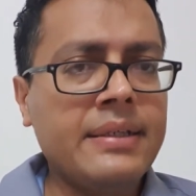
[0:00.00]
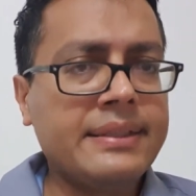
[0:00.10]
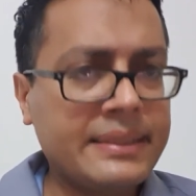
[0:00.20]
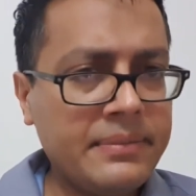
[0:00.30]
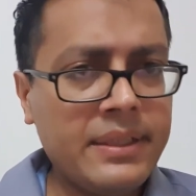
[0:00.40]

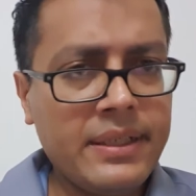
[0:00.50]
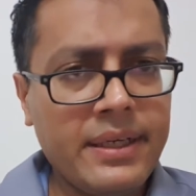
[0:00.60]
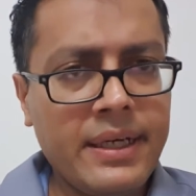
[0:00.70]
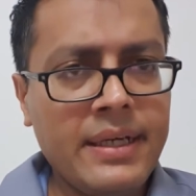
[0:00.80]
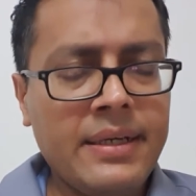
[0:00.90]

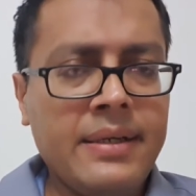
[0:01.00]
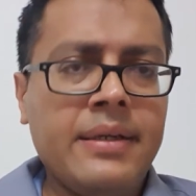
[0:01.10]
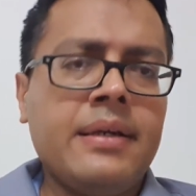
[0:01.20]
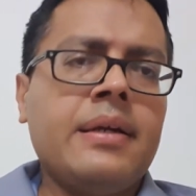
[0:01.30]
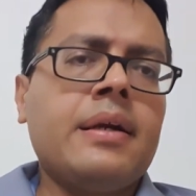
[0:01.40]
Similarly,
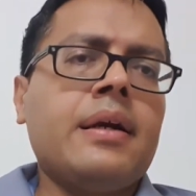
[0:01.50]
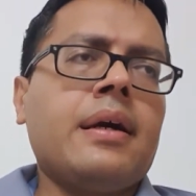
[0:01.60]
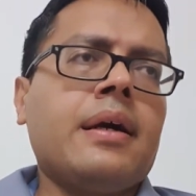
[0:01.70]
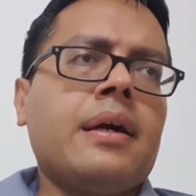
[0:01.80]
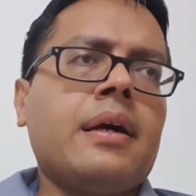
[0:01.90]

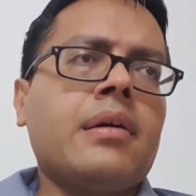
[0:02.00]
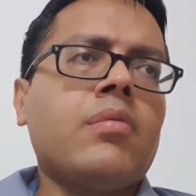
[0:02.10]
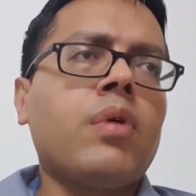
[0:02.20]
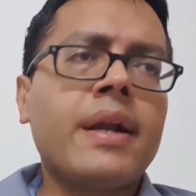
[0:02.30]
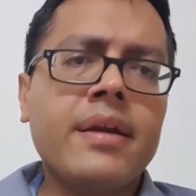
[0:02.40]

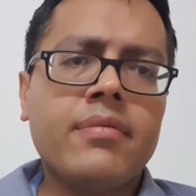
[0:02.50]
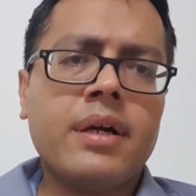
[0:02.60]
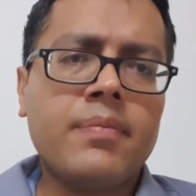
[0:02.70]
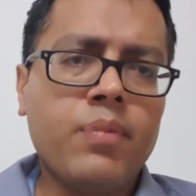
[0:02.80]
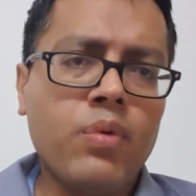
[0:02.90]

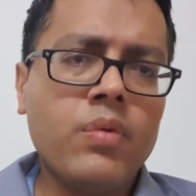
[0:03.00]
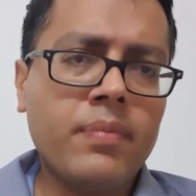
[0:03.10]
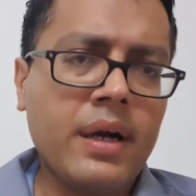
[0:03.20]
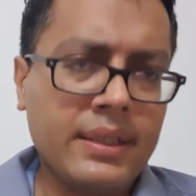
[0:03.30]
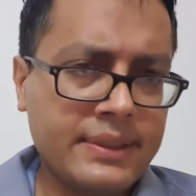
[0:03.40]
whatever bone
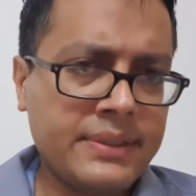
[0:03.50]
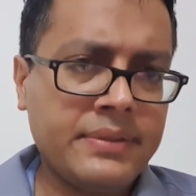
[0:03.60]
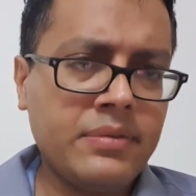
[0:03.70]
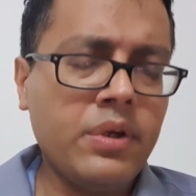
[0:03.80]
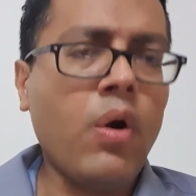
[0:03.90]
mass
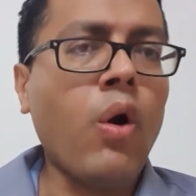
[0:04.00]
we